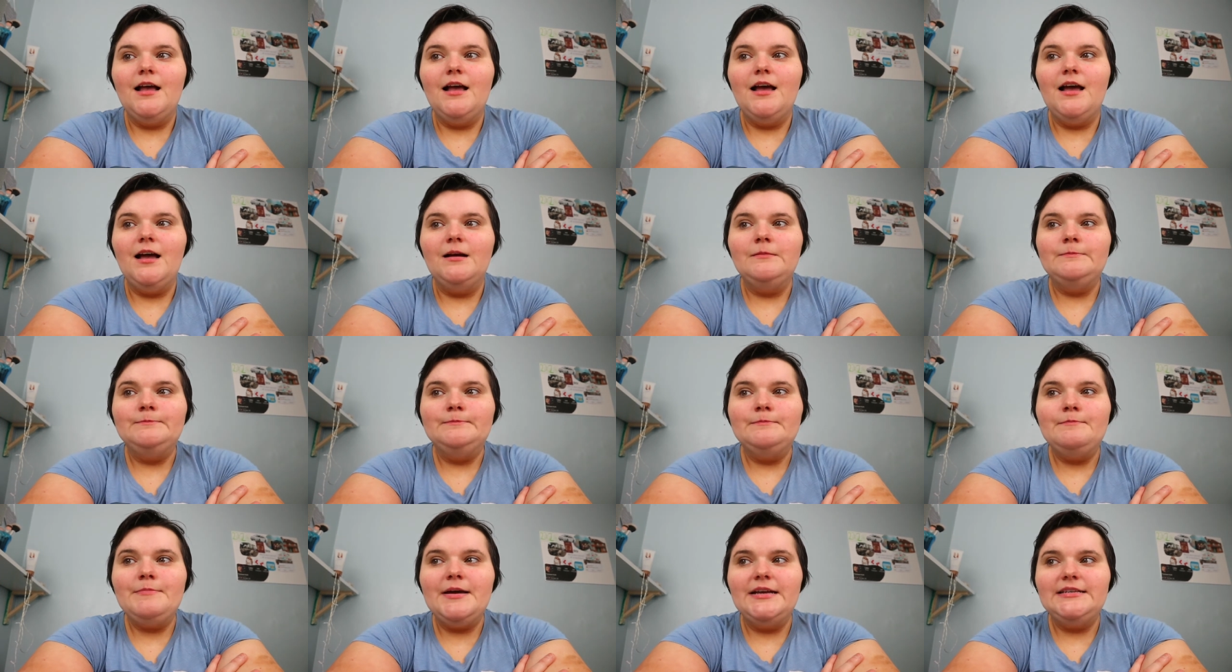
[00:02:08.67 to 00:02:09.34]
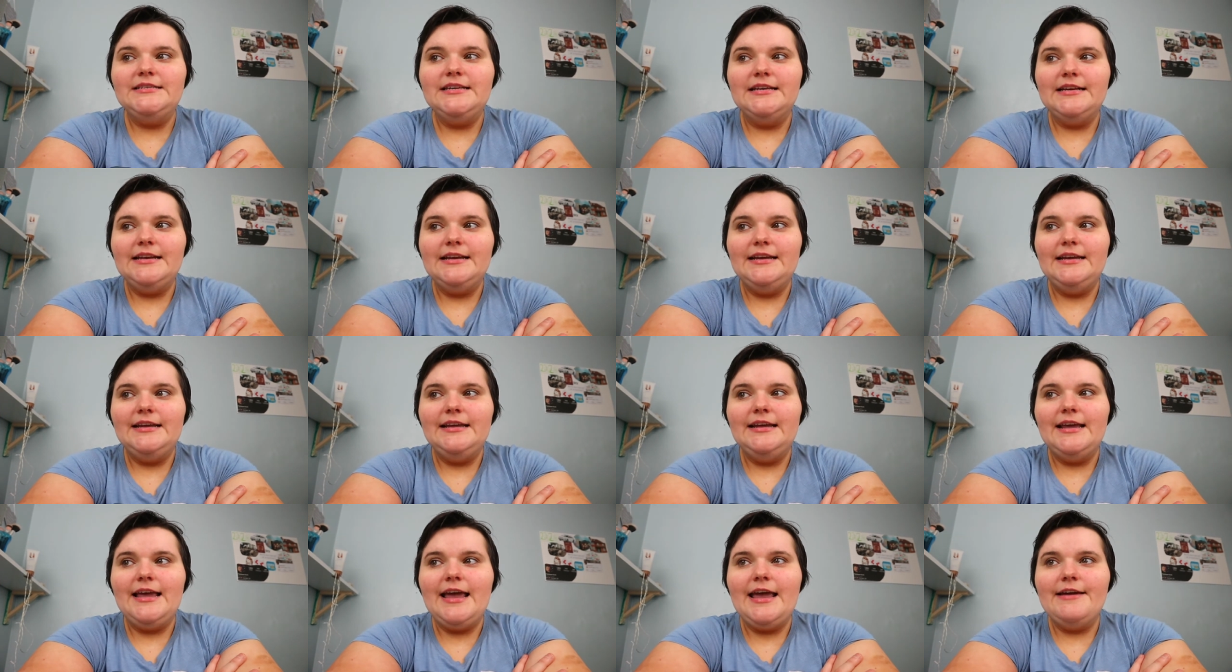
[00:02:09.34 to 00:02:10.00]
Um,
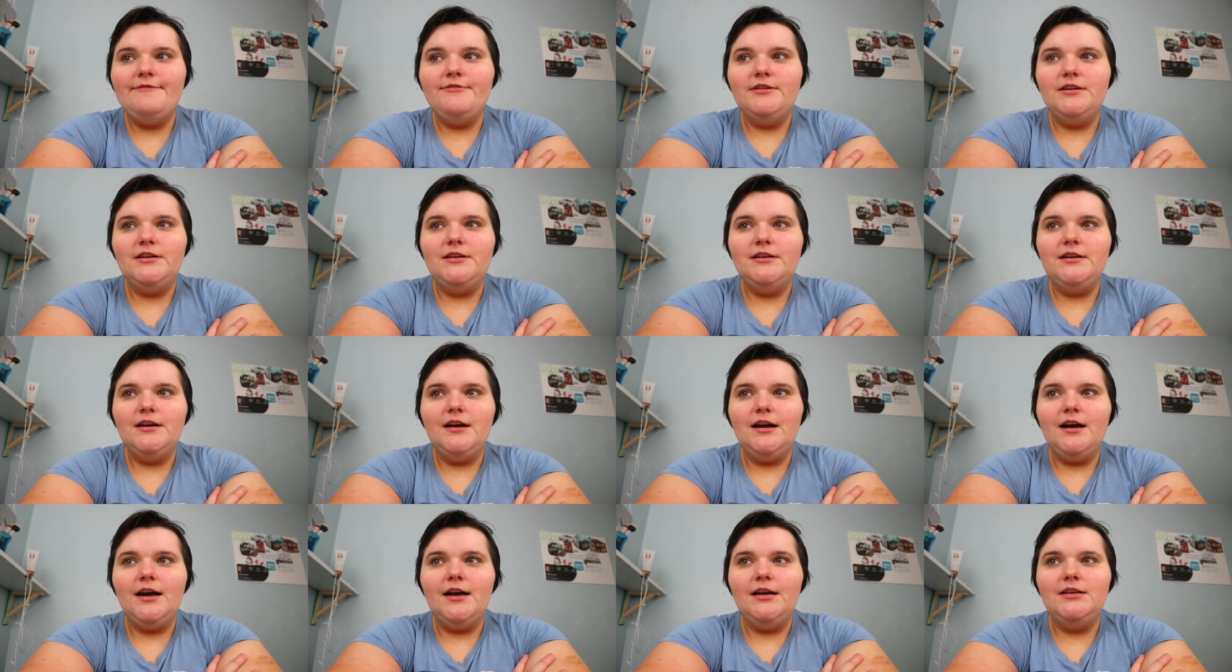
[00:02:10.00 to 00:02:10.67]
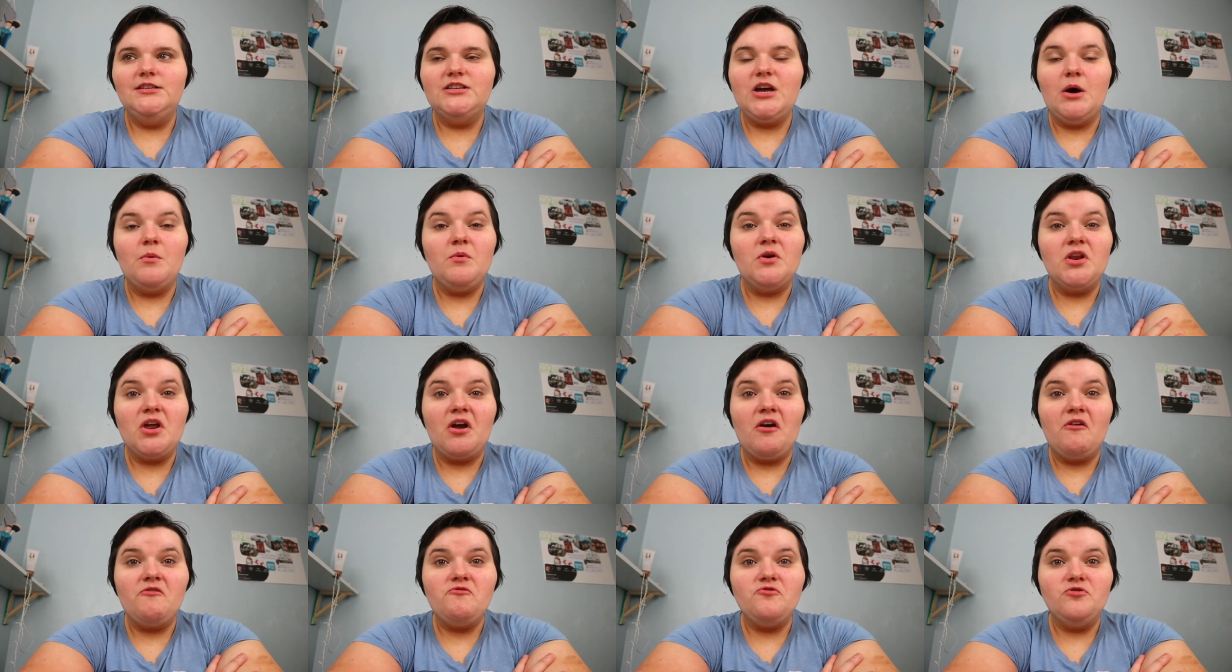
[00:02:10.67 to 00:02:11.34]
basically, every I don't want
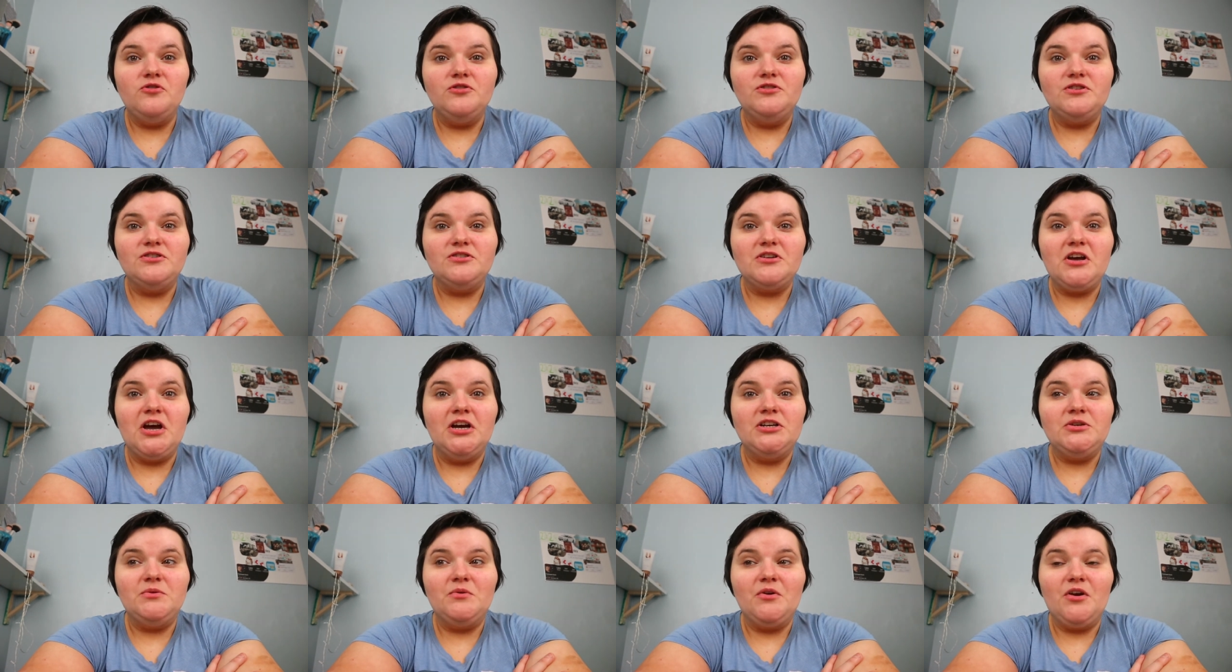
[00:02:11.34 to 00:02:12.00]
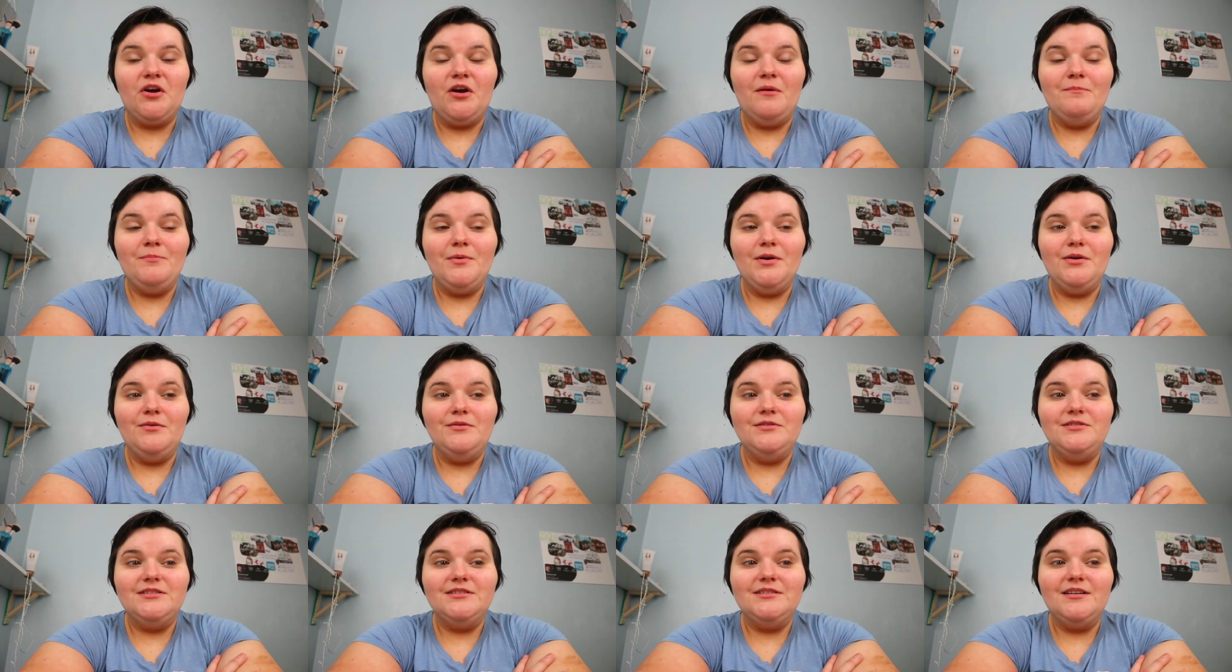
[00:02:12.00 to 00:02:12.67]
to go on cruises, I don't want to go on
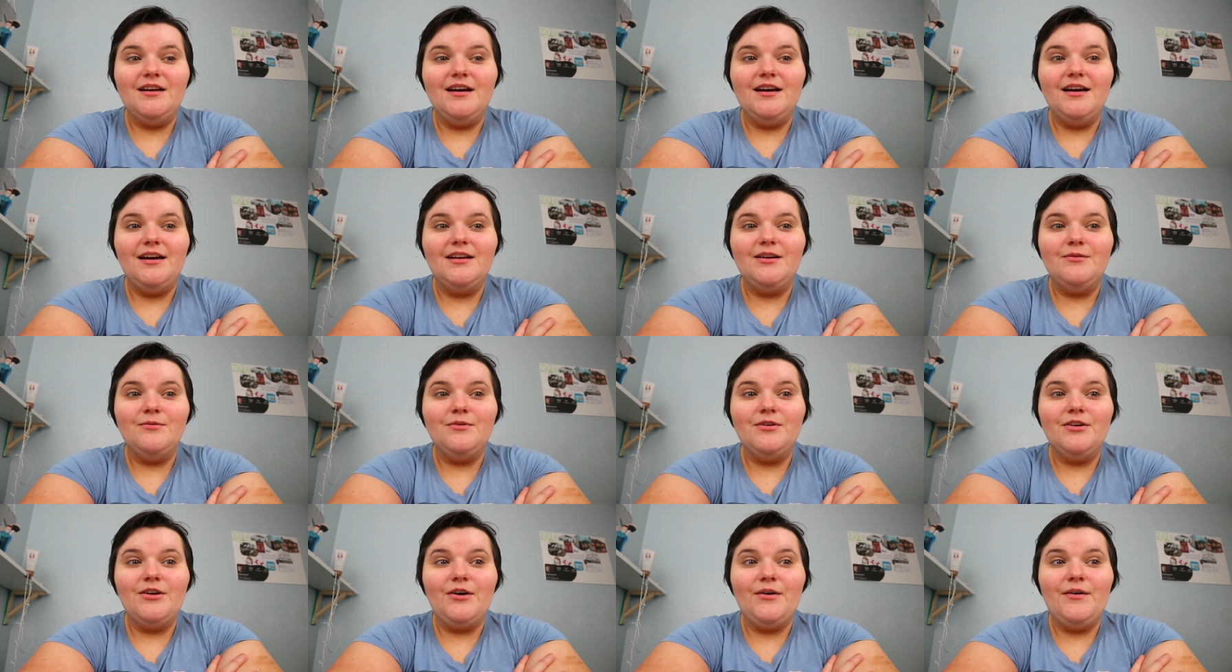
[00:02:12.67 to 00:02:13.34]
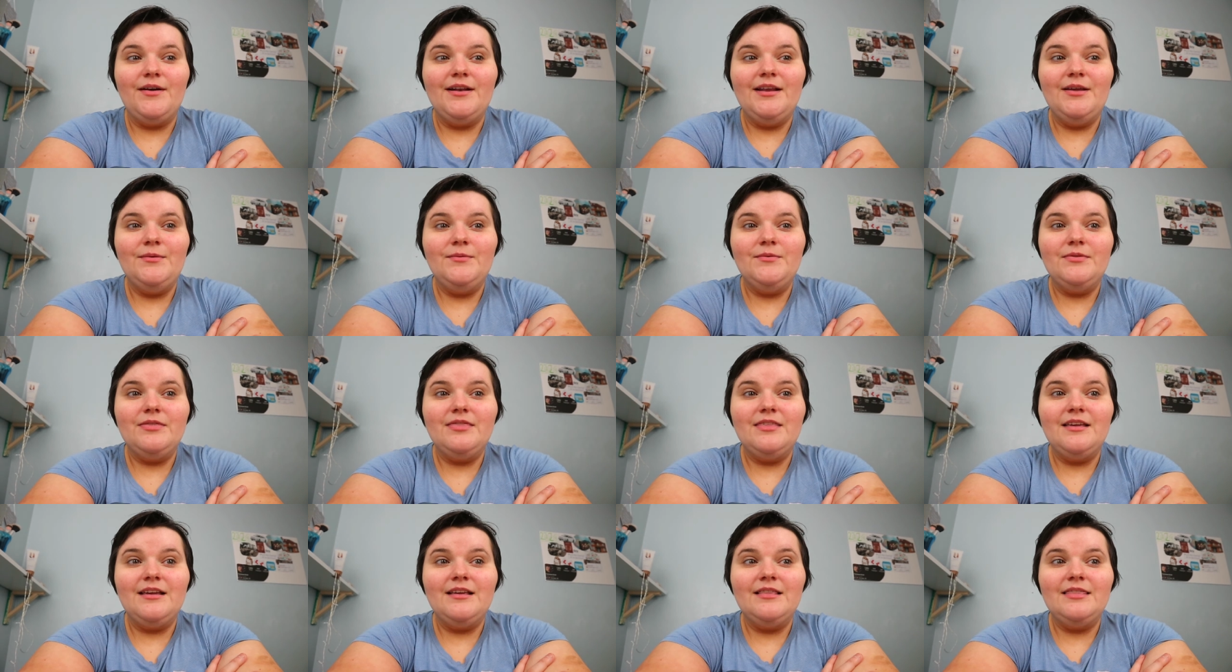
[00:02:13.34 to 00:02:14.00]
boats, I don't want to go
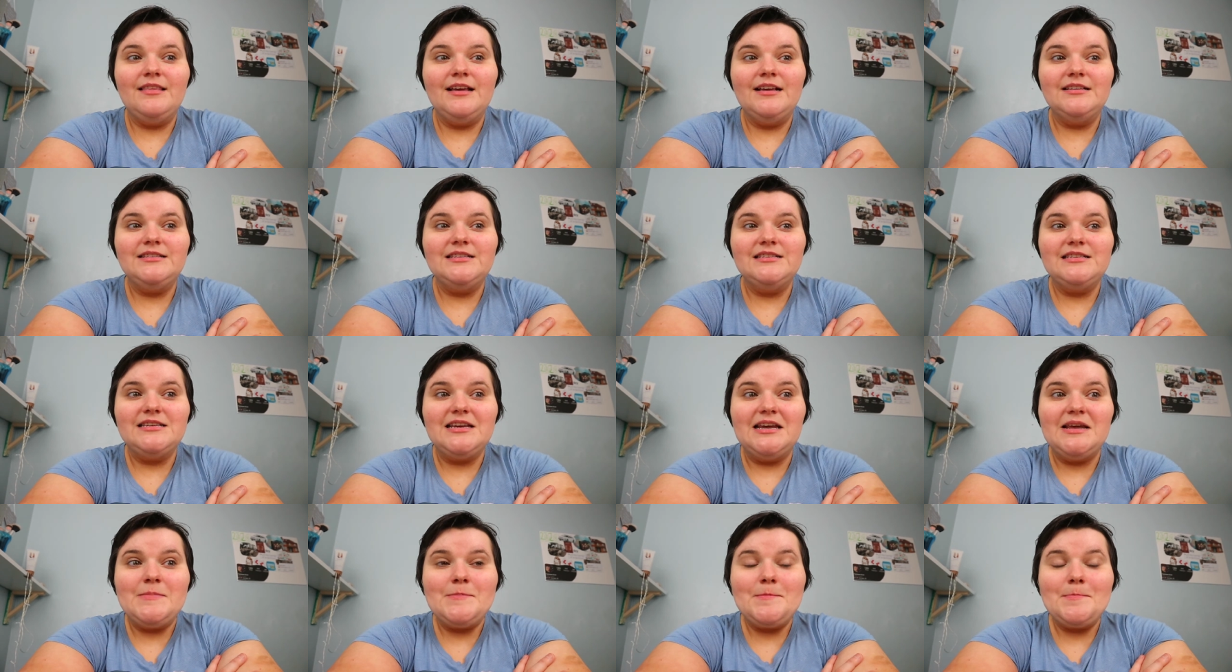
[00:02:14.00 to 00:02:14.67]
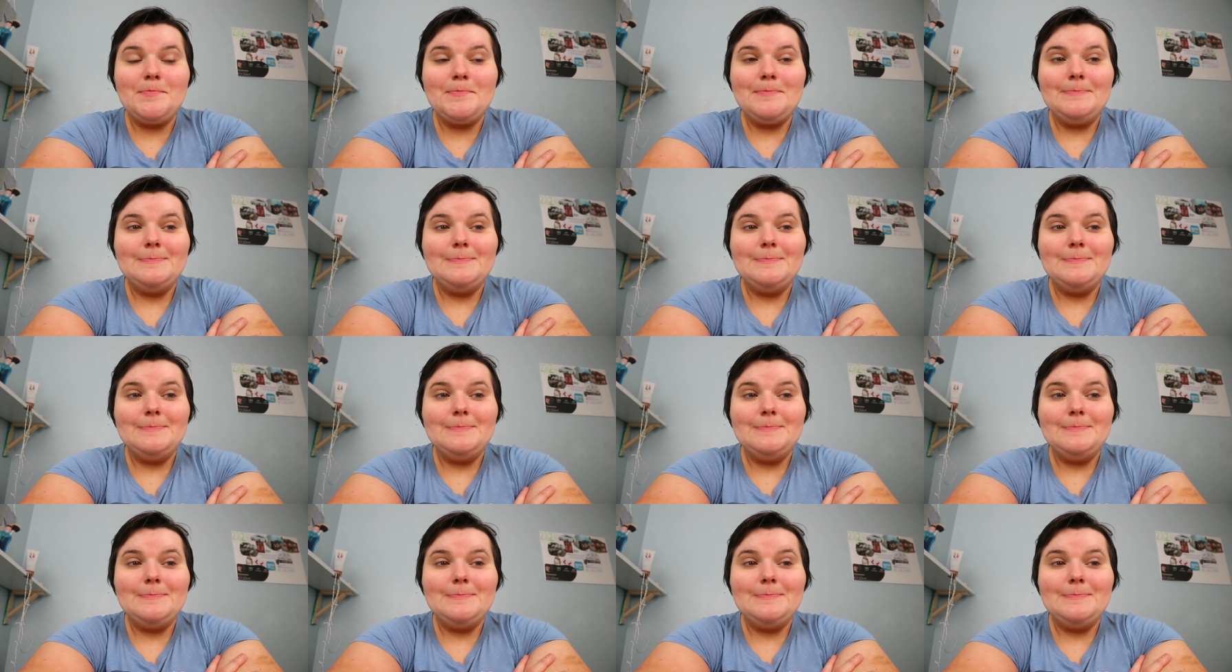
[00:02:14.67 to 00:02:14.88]
anything that's the sea.